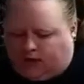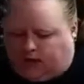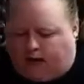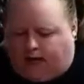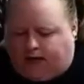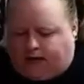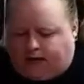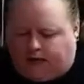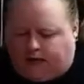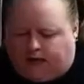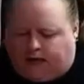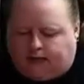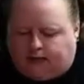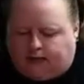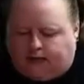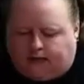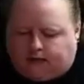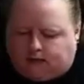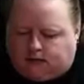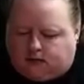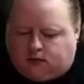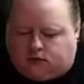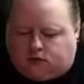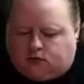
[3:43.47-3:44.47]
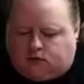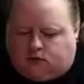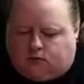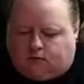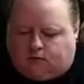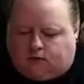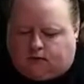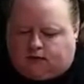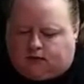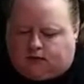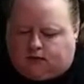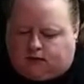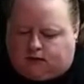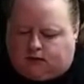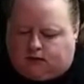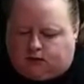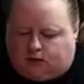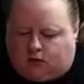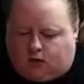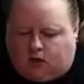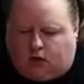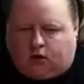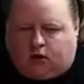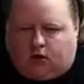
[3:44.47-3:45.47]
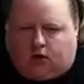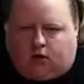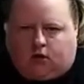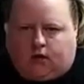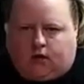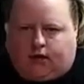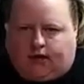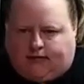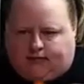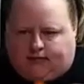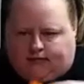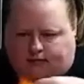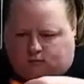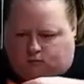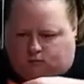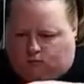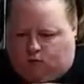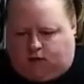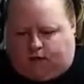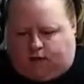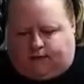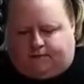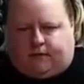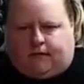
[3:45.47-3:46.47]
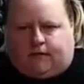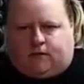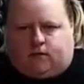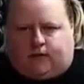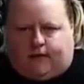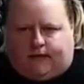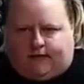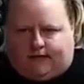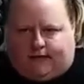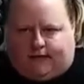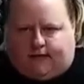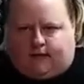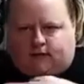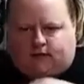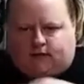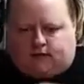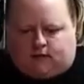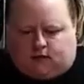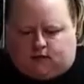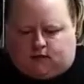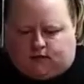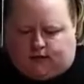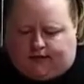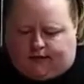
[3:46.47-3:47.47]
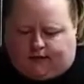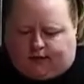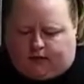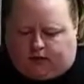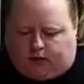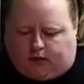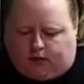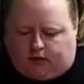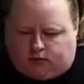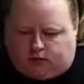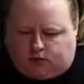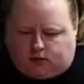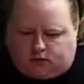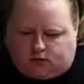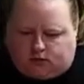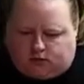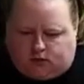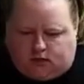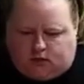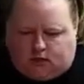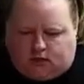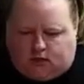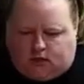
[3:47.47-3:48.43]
I like to start with the darker and then work my way down to the lighter colors.